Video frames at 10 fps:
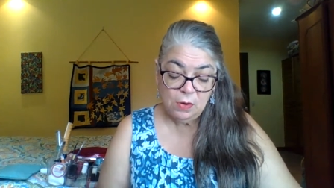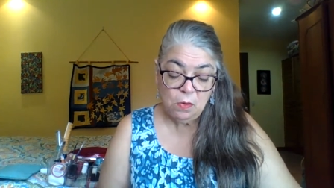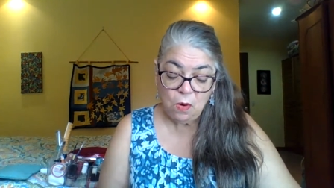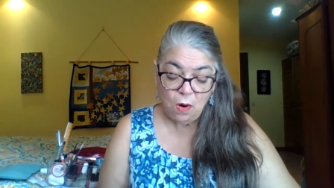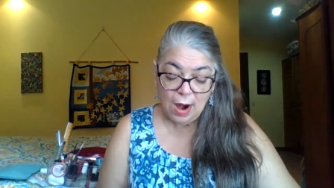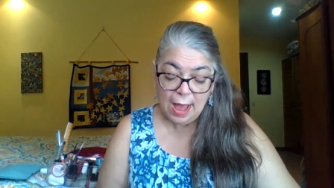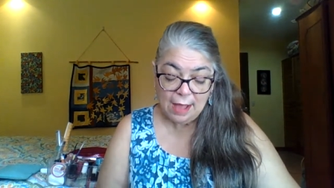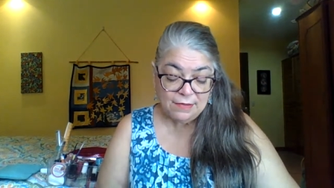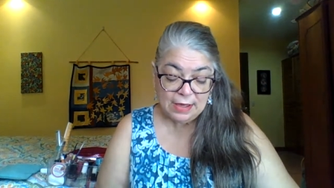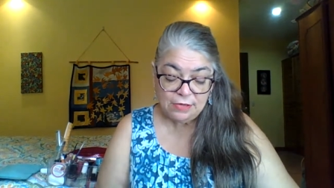The
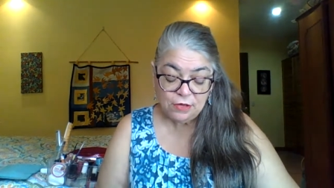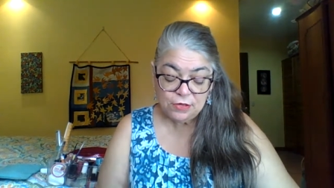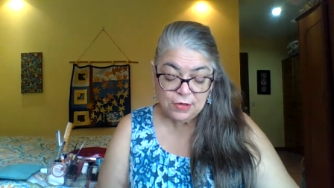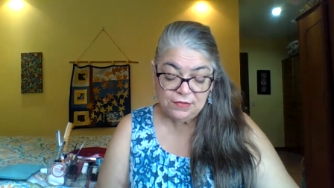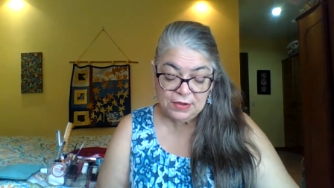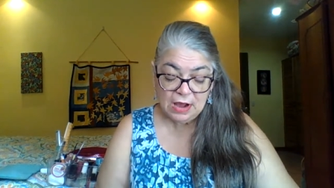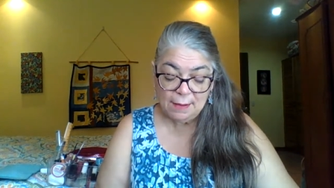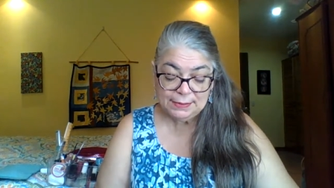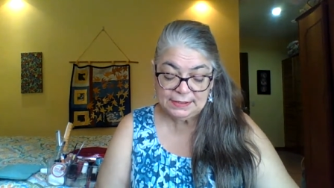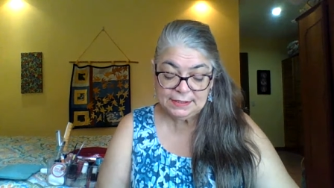Quran teaches just the
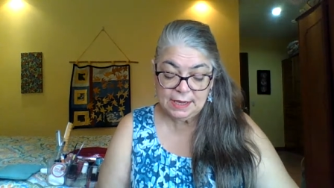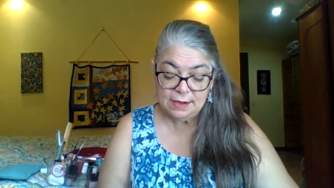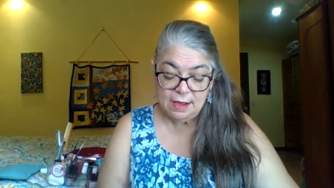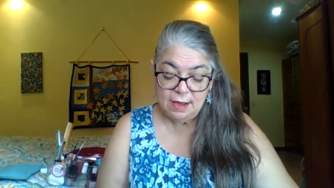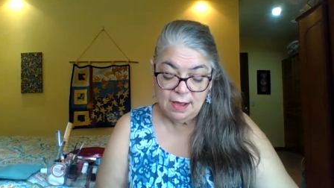opposite.